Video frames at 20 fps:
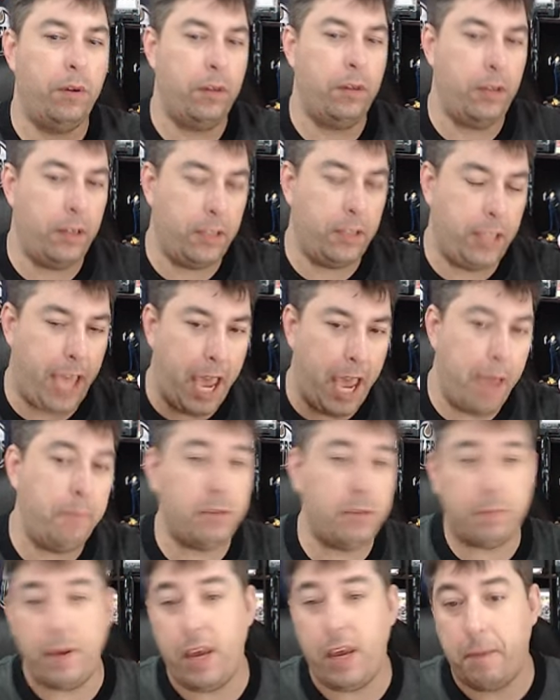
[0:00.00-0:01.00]
games
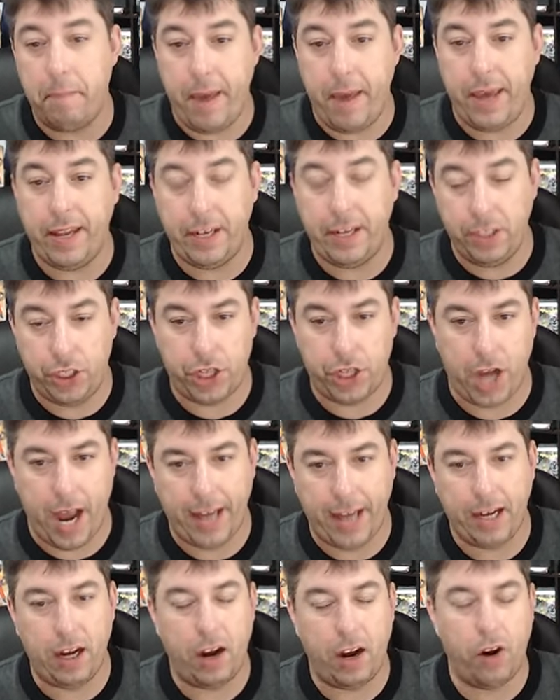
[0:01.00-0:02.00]
being made in China
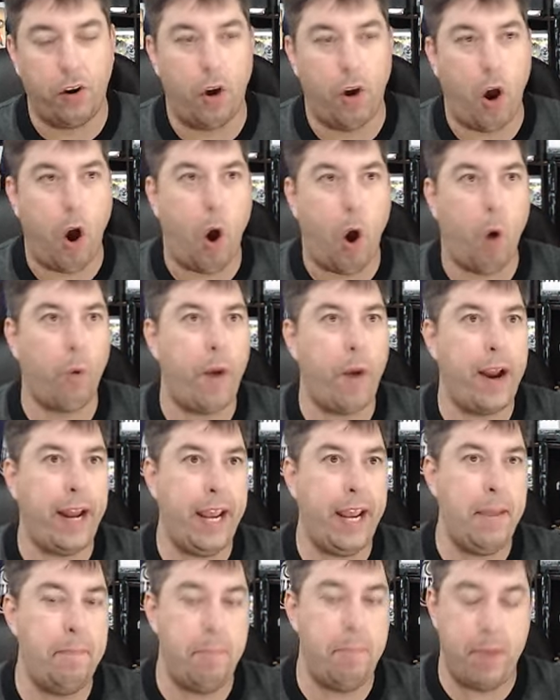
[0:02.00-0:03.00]
are already
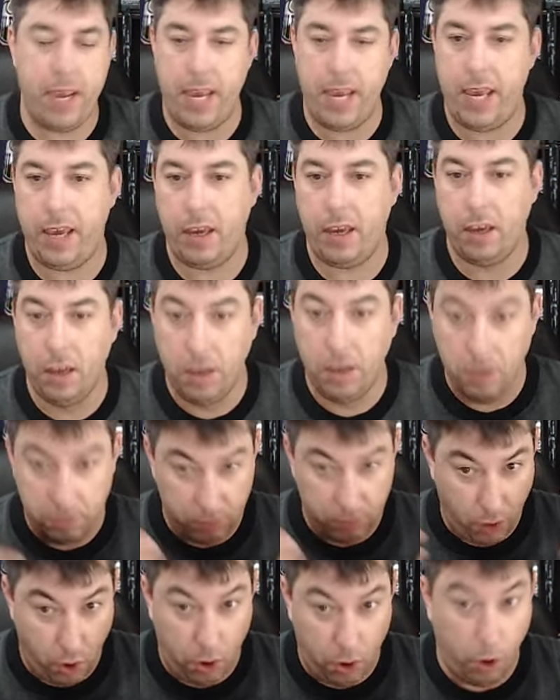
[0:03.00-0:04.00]
being
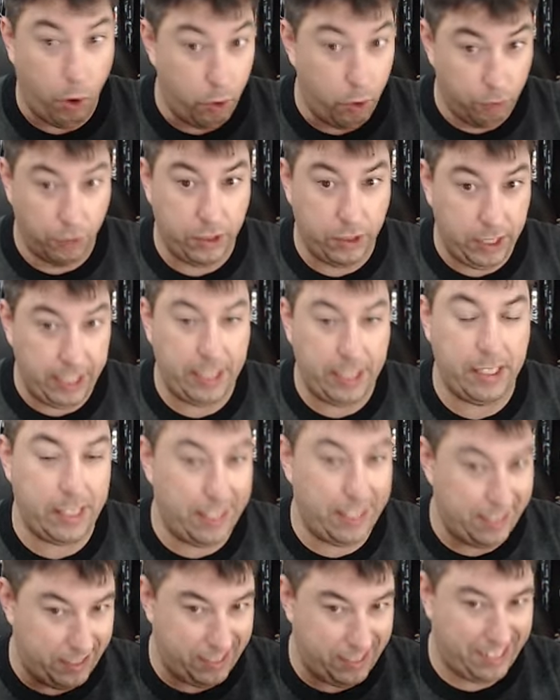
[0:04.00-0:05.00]
overly
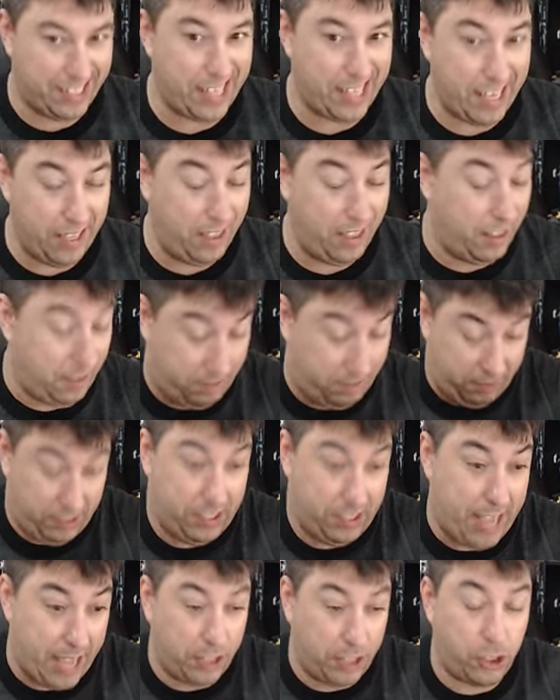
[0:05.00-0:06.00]

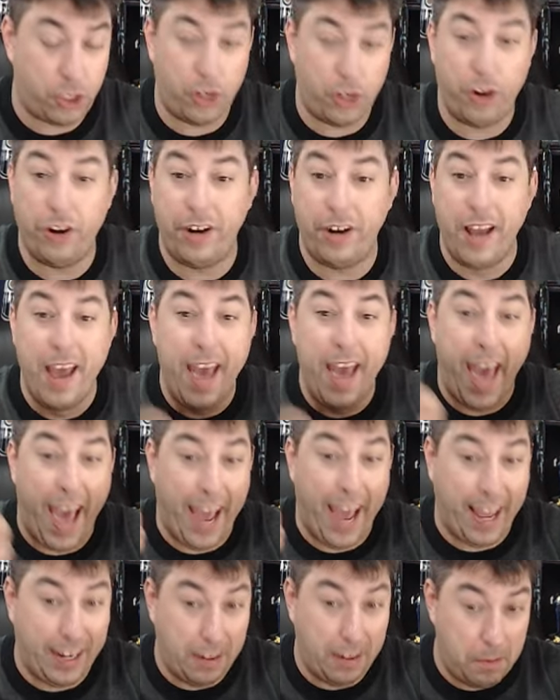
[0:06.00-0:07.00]
censored and
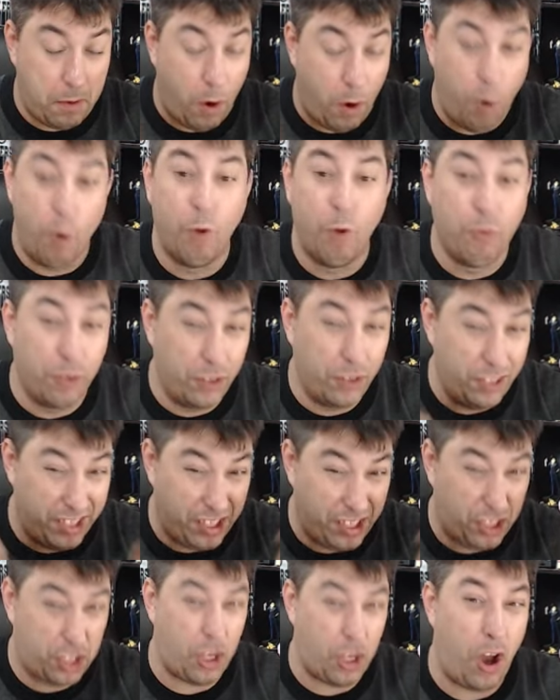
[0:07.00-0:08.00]

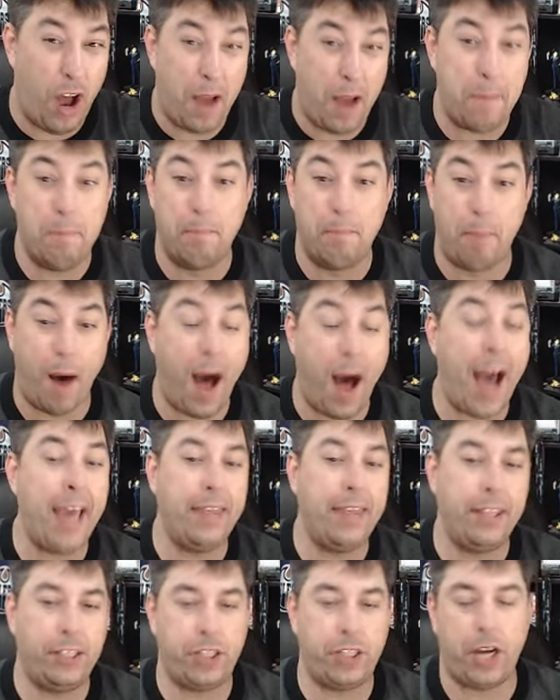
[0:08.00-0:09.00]
oversought by the
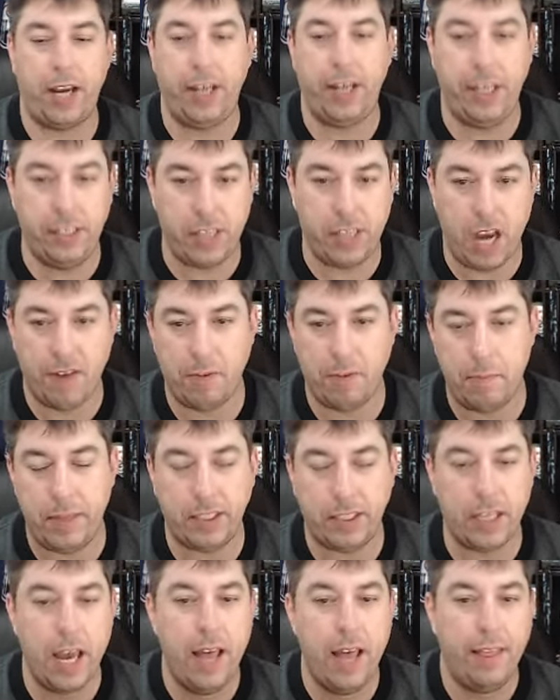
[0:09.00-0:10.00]
Chinese government.
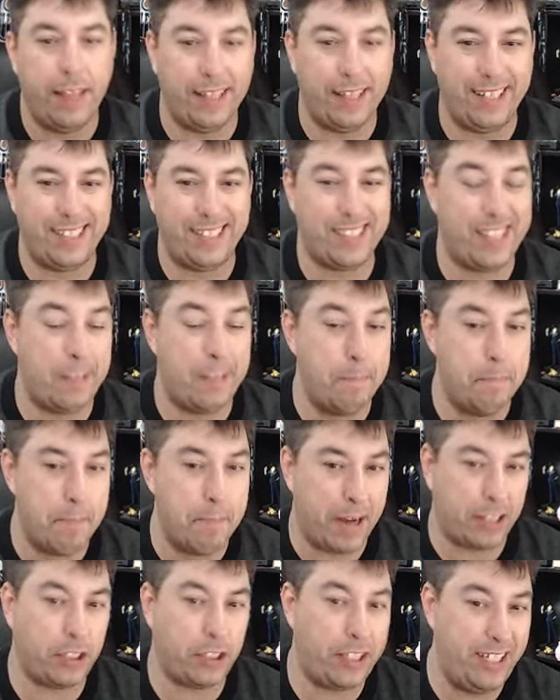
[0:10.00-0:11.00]
That is the much
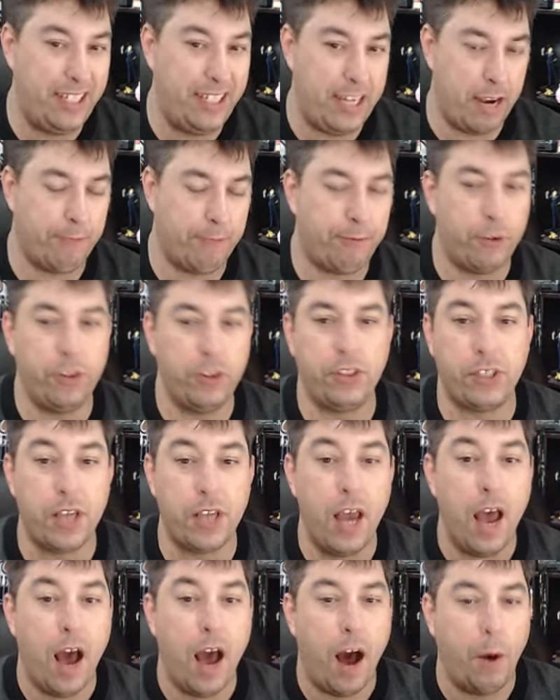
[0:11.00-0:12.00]
difference
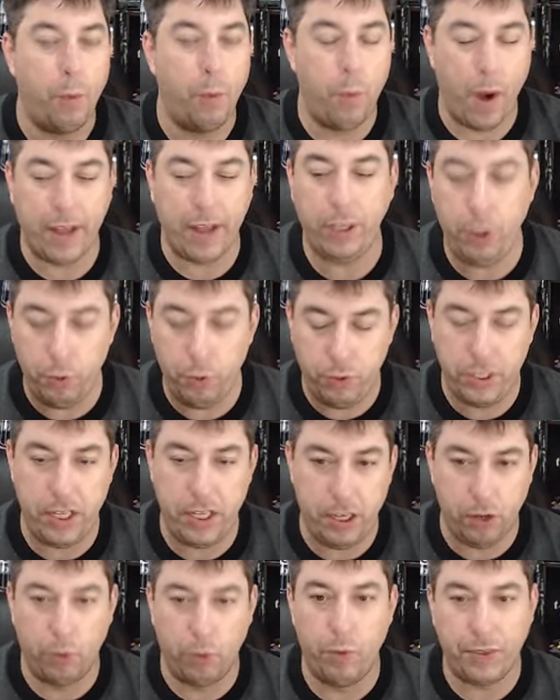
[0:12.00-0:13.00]
when you deal
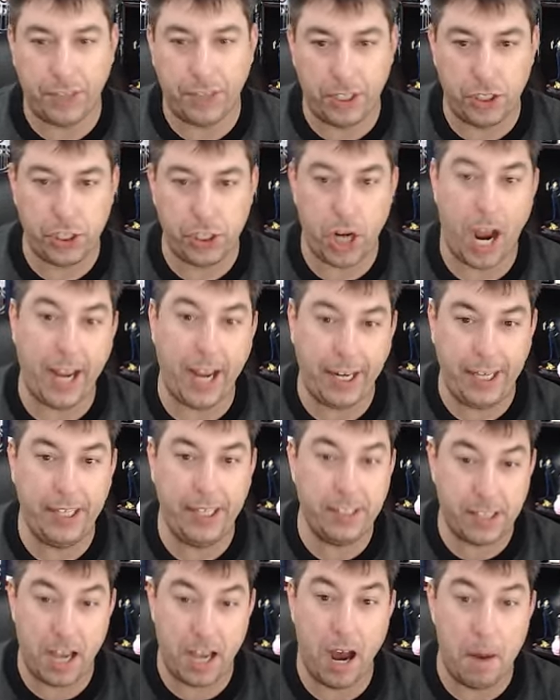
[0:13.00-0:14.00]
with the Chinese
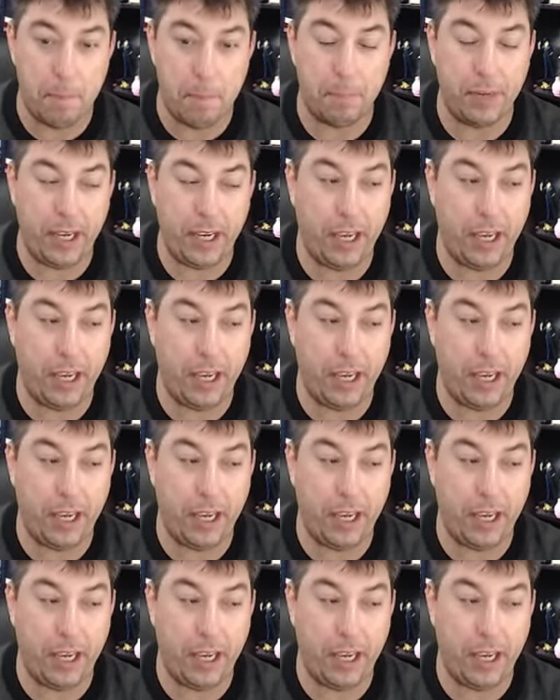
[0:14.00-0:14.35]
company.